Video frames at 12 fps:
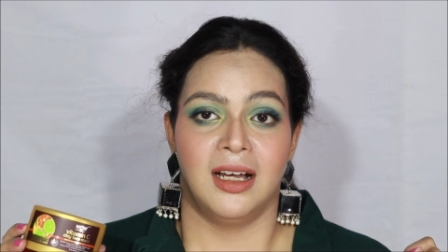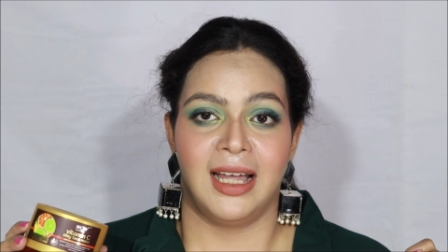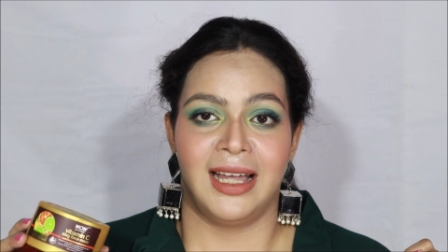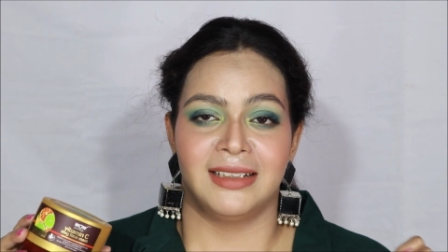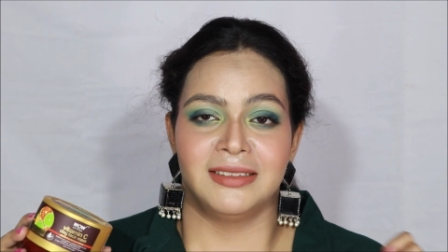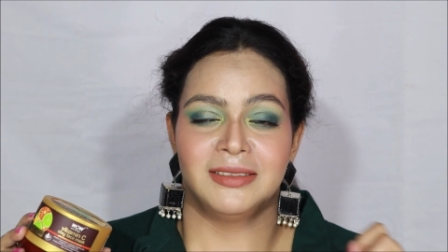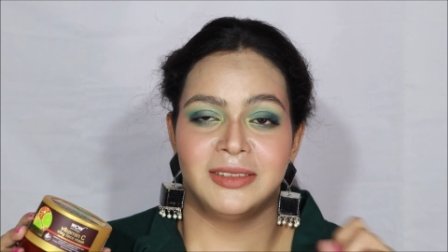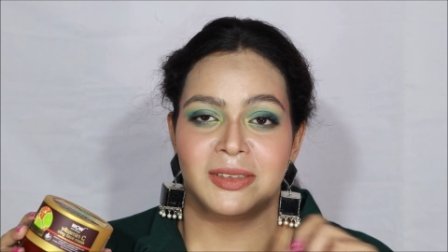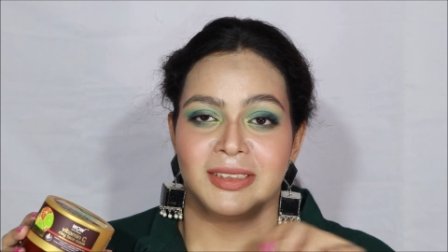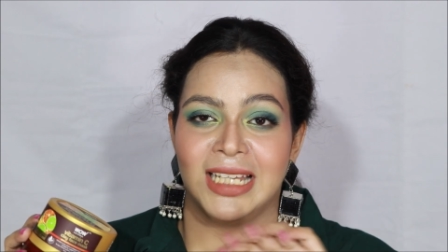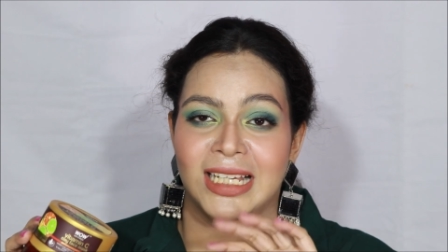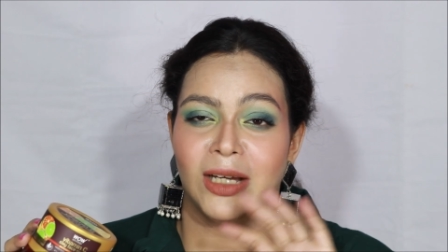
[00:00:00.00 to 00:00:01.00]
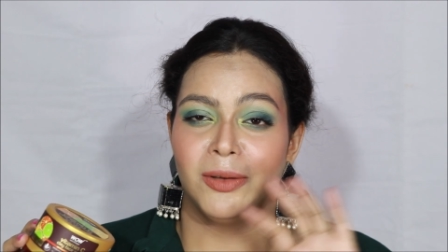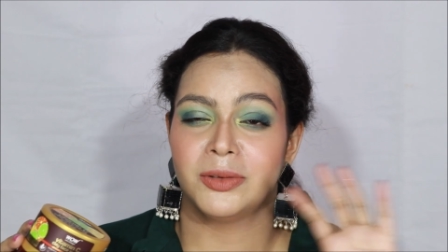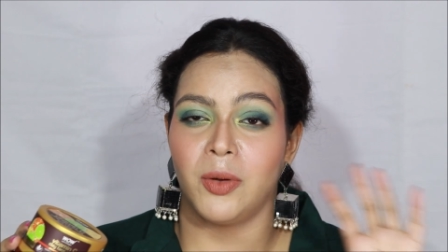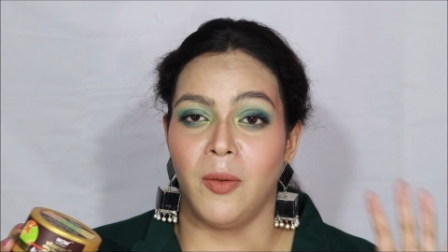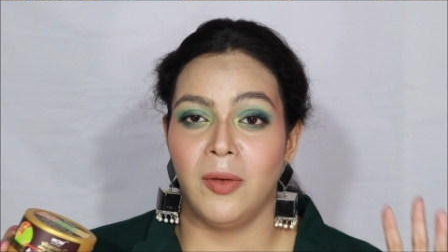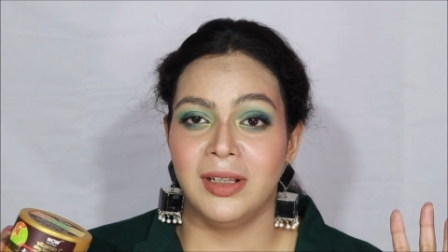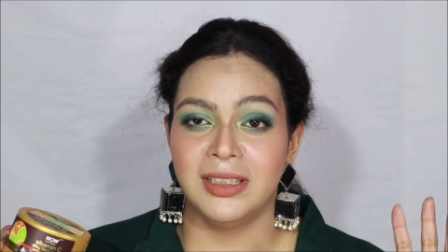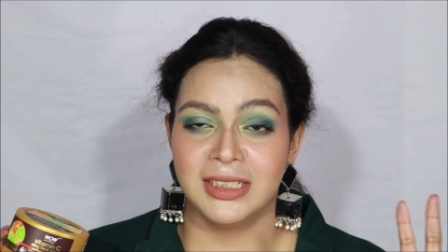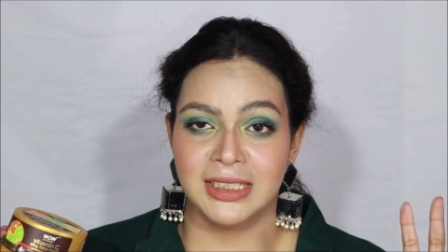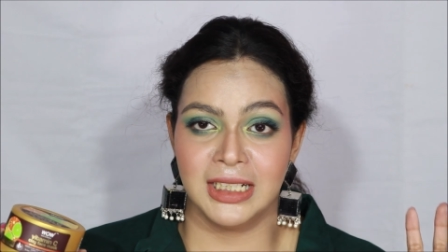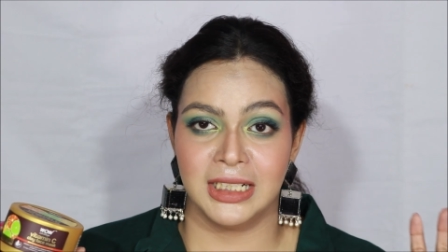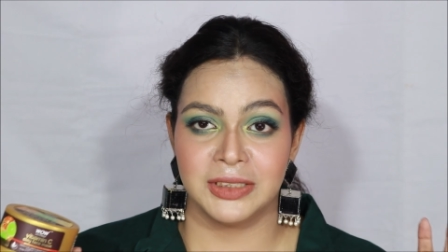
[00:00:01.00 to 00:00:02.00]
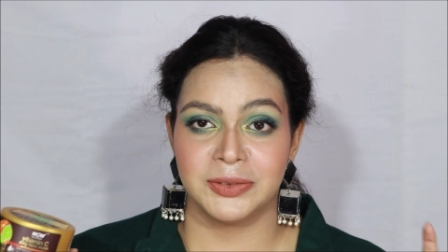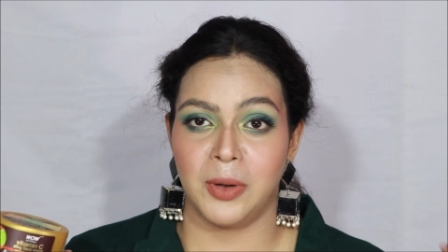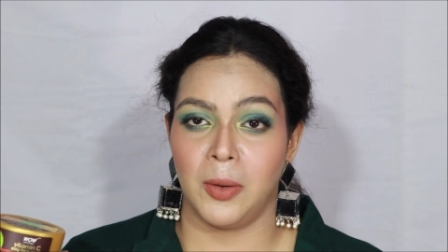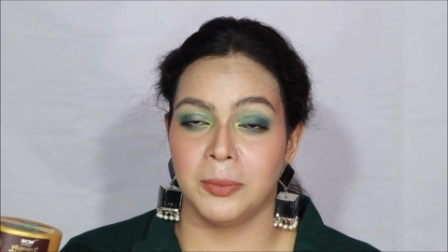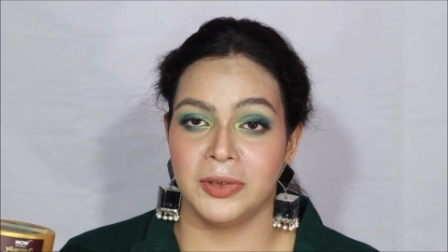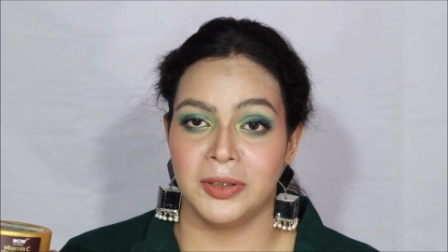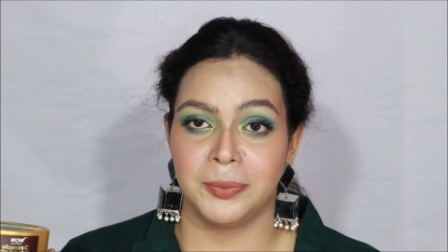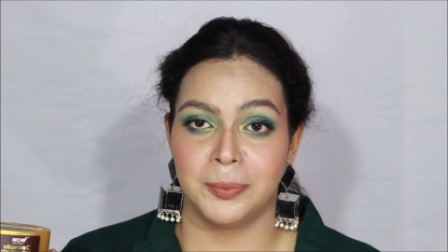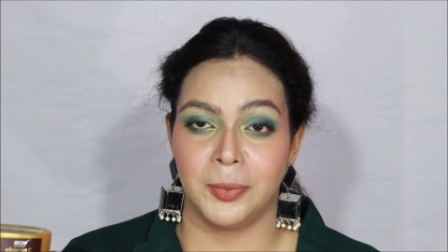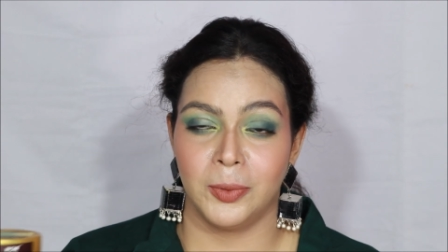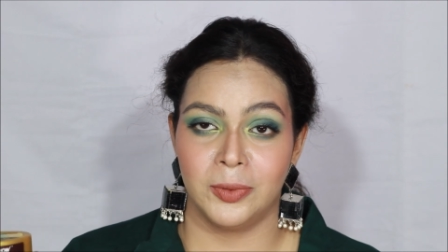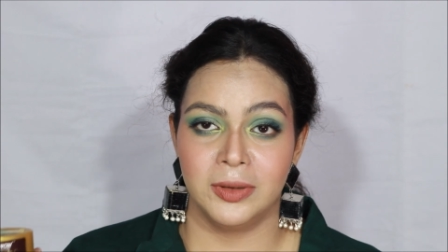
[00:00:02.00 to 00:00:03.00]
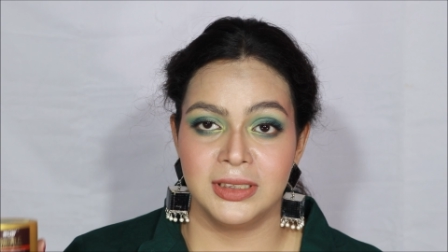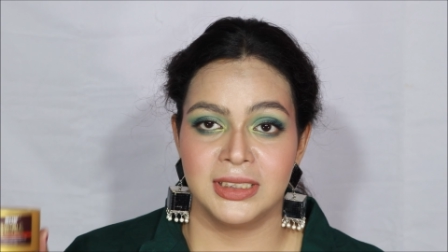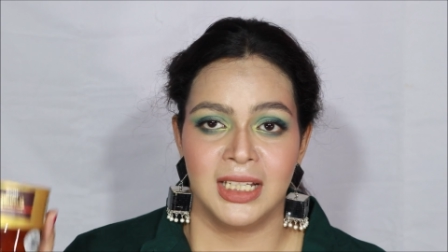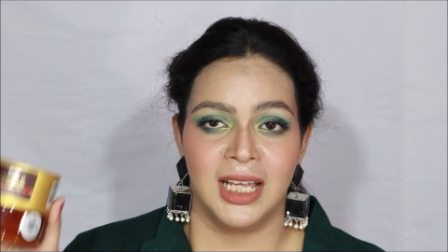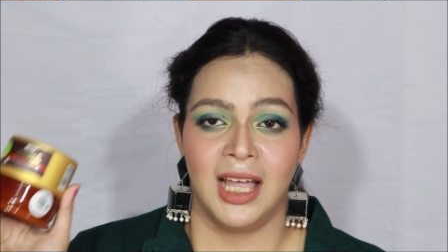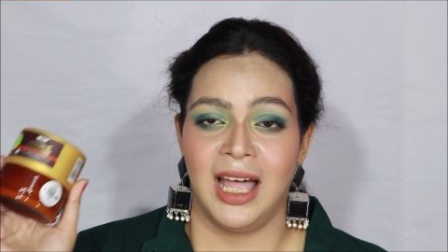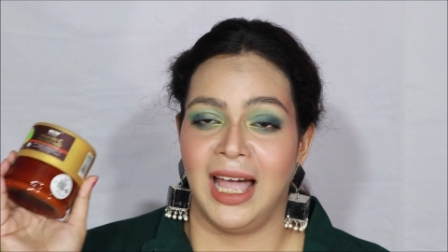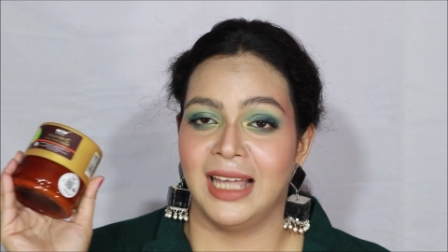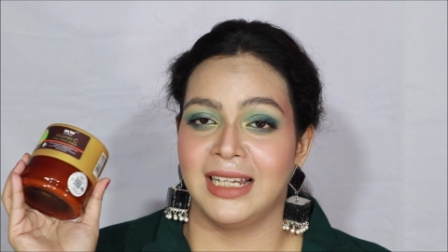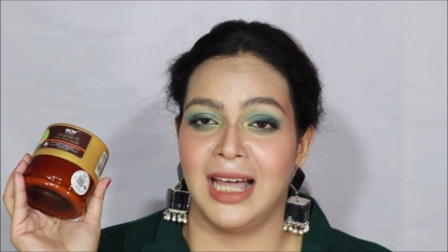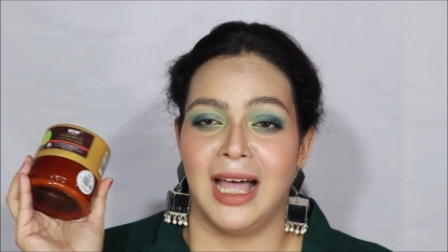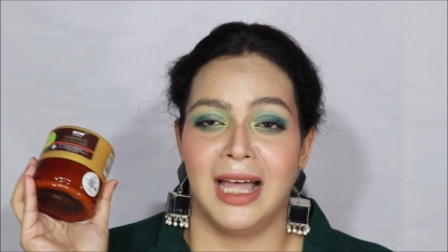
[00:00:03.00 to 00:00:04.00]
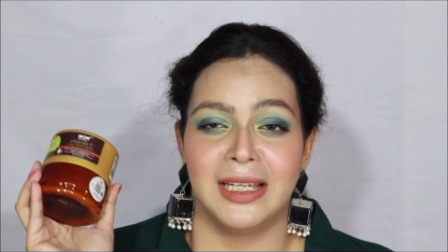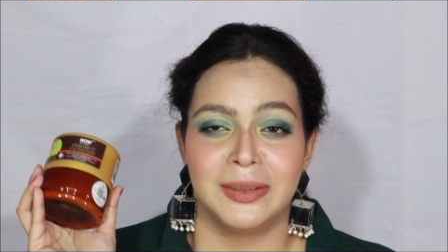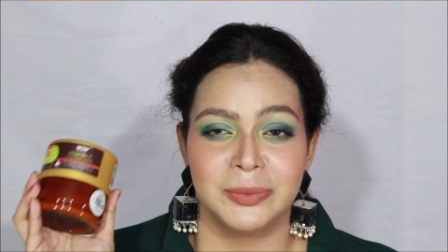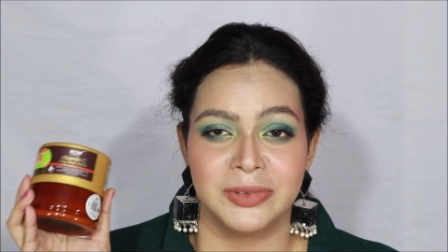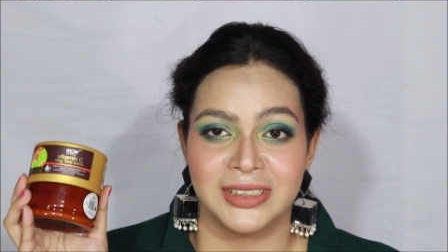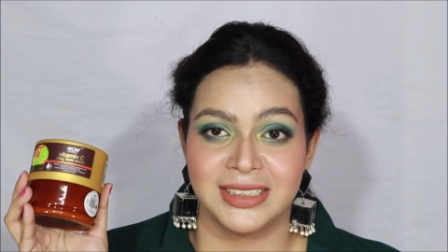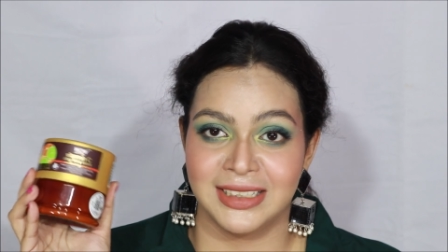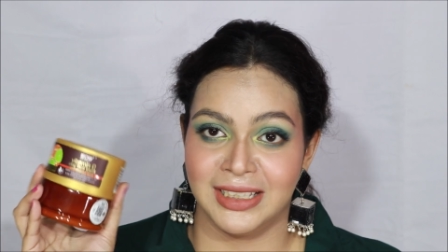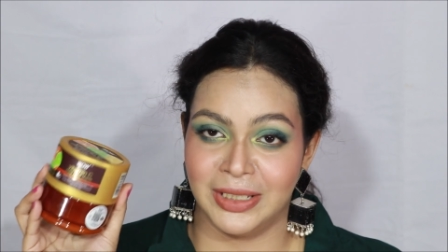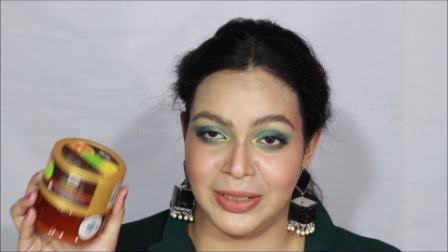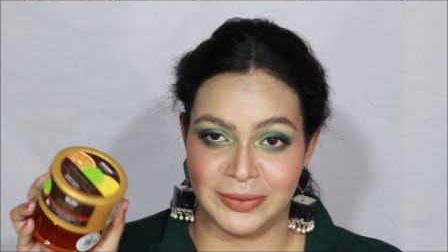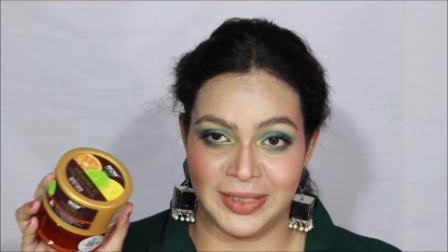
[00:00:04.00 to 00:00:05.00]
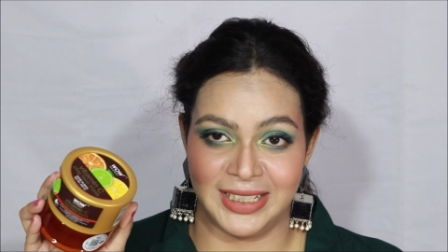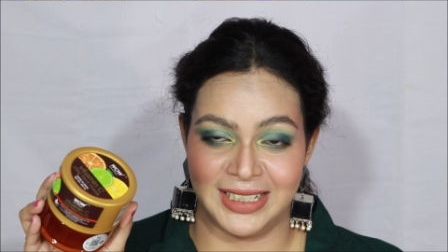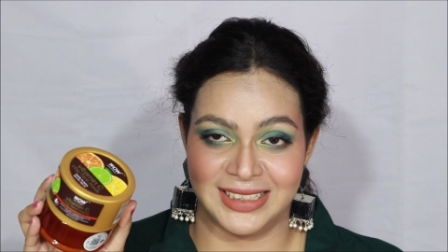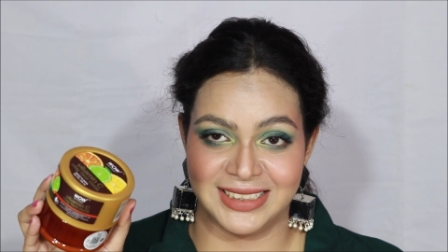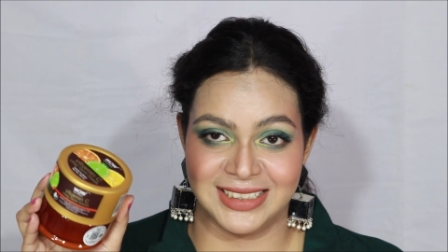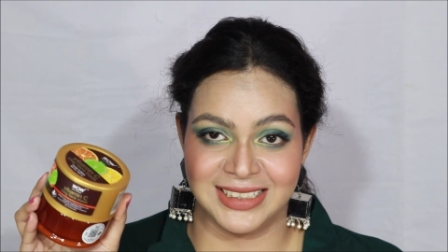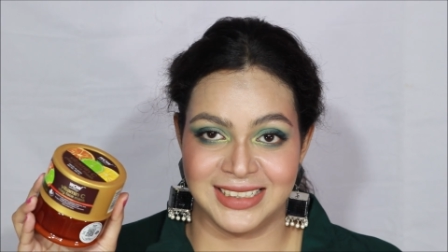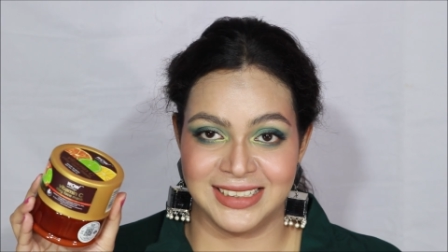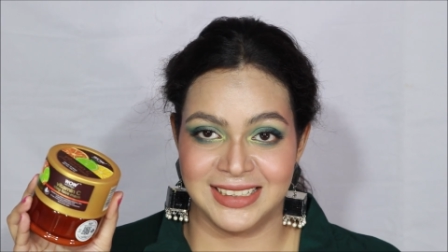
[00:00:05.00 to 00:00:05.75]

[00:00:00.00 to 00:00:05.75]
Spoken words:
and take out all the gunk from your pores and I'm just loving it.